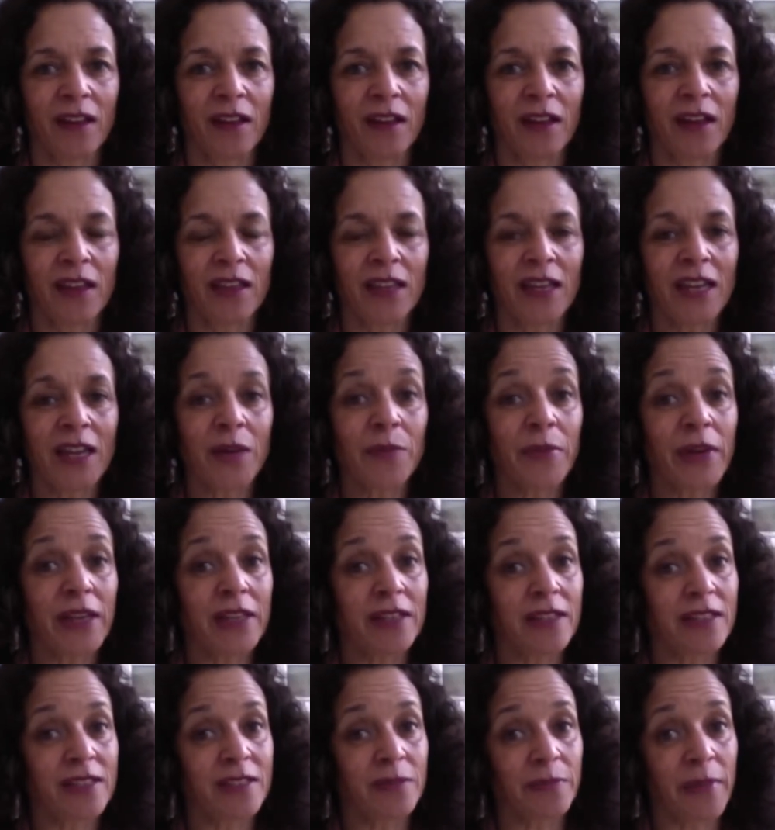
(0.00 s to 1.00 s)
And then I
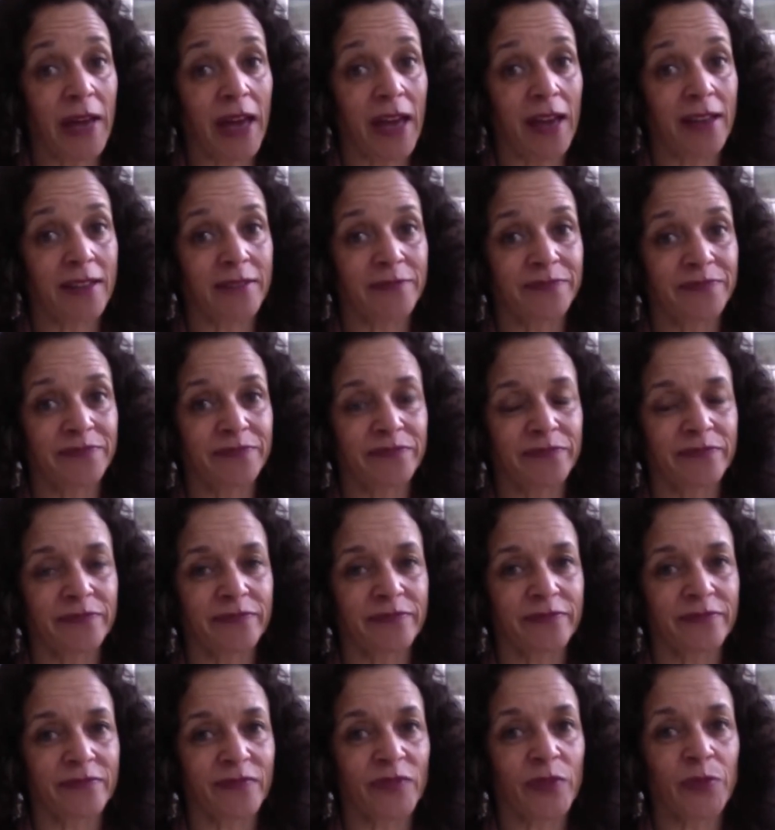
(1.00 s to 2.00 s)
met this man
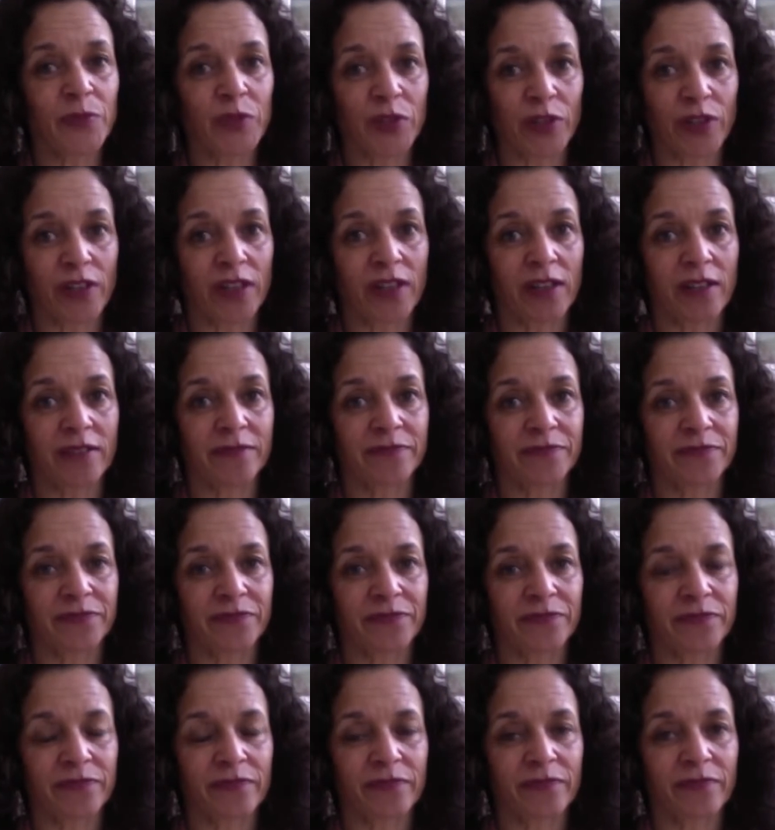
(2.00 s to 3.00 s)
from Turkey,
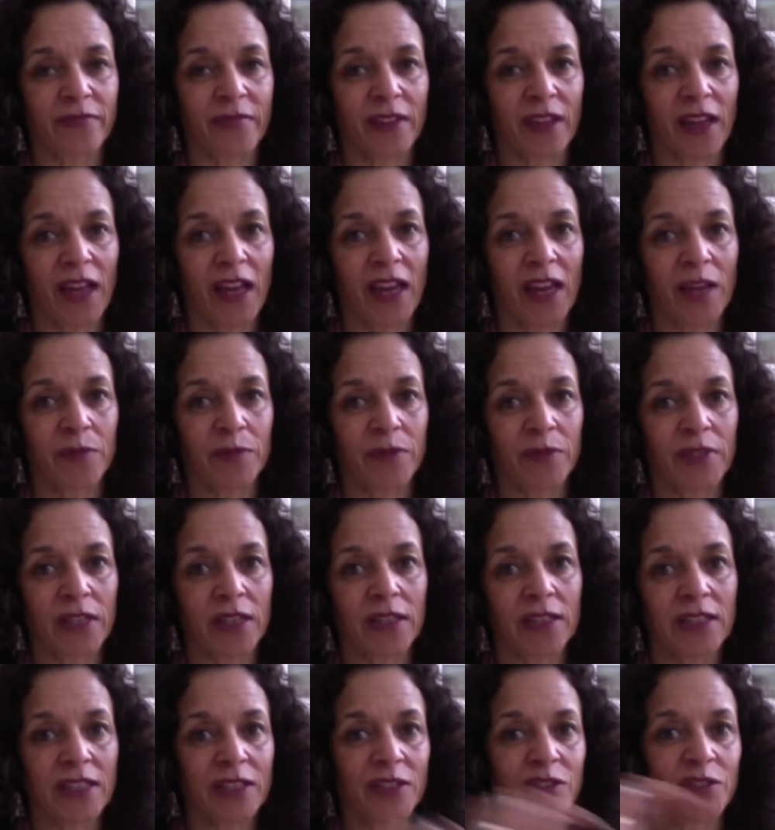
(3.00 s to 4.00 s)
and I'm
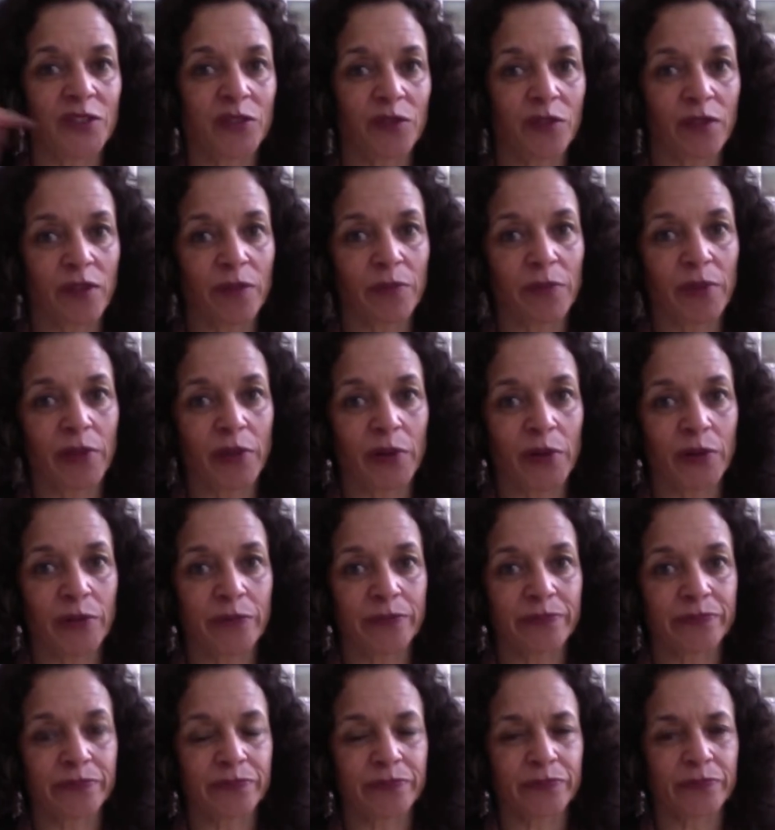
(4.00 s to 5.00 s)
telling his story below.
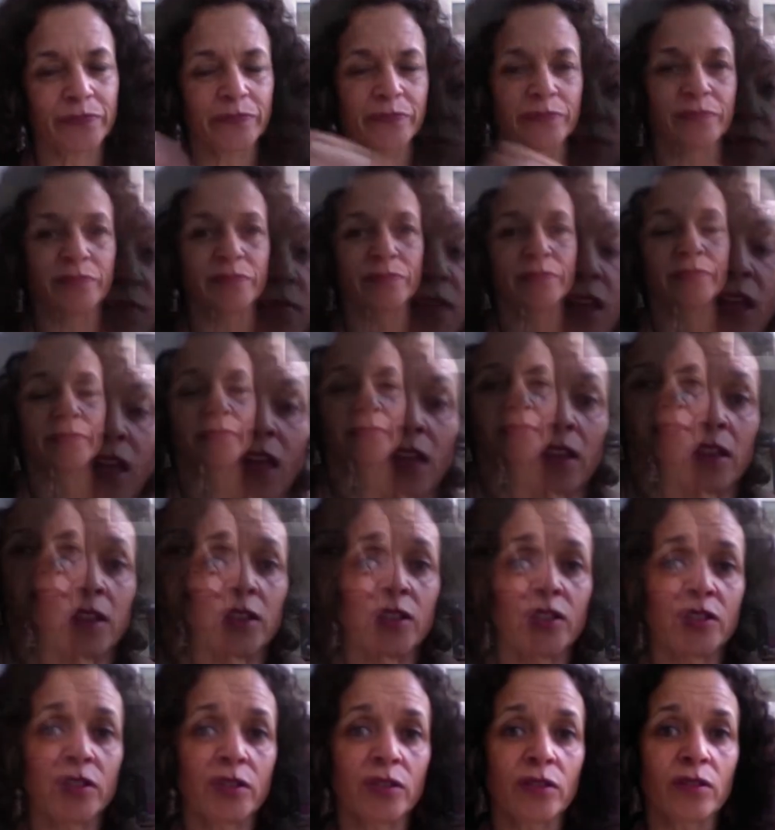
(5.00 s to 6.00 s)
And the
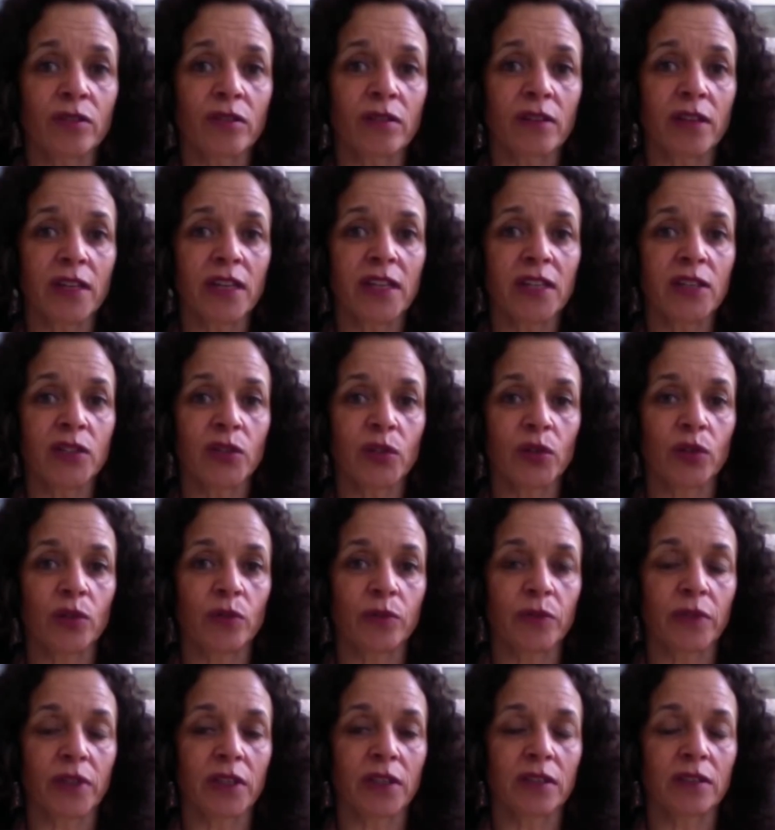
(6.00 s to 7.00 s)
story he
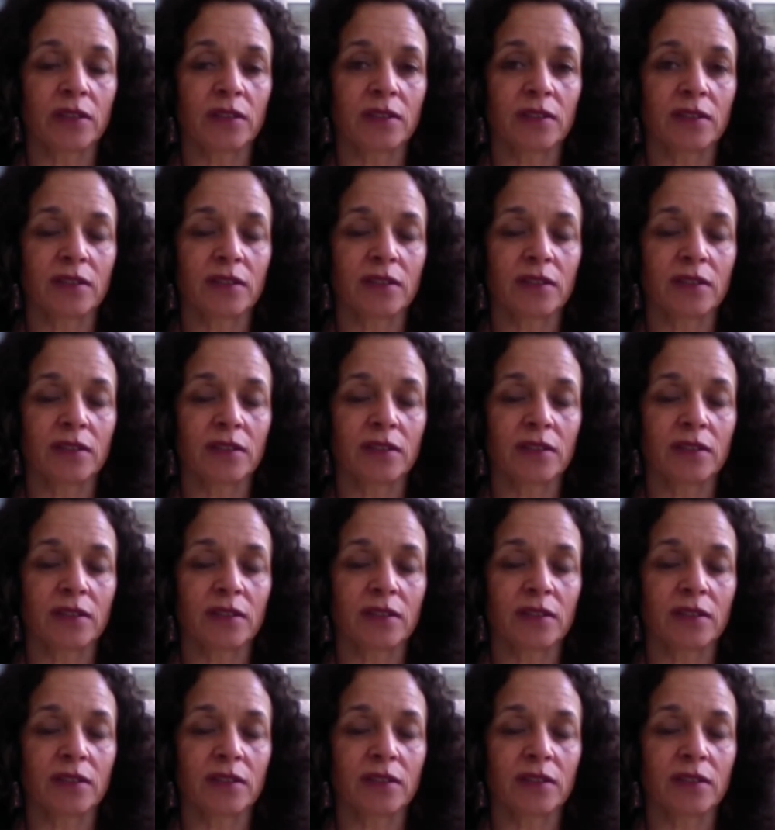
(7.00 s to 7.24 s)
told me